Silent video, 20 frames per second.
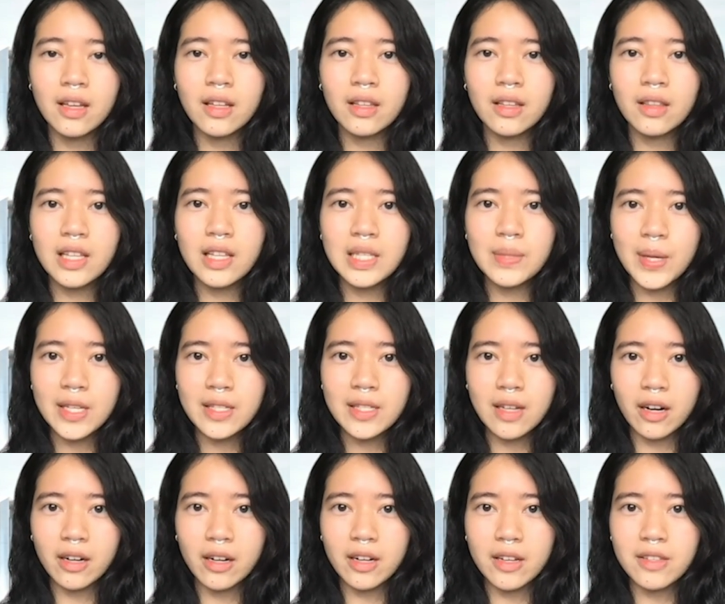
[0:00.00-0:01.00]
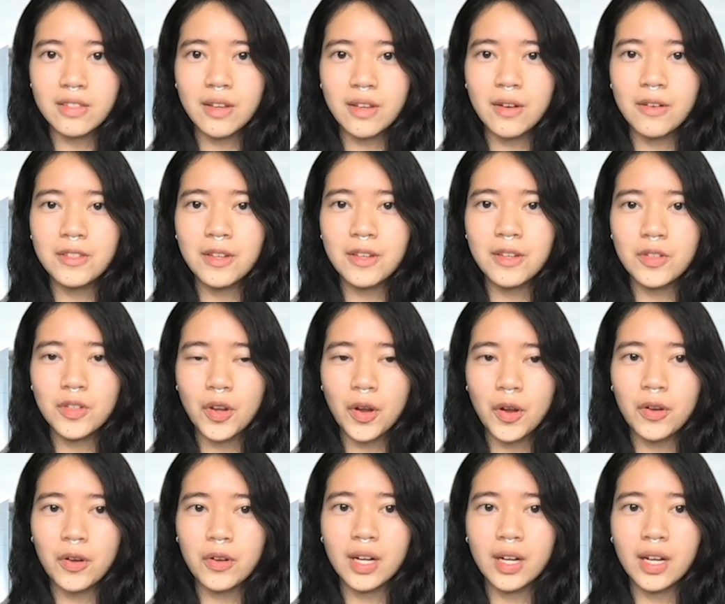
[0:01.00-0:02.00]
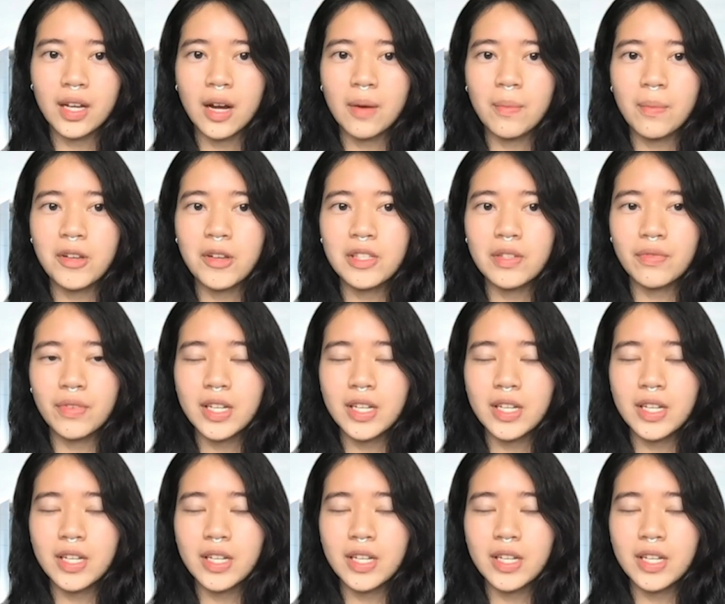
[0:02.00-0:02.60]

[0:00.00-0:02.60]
This week's artist also showed in our most